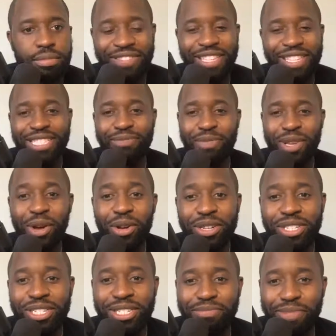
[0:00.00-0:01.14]
This is
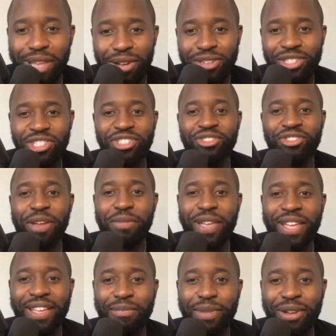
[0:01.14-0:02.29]
beyond
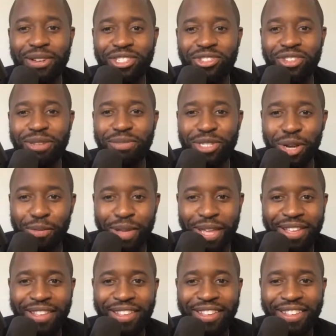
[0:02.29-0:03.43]
dreaming, beyond dream jobbing.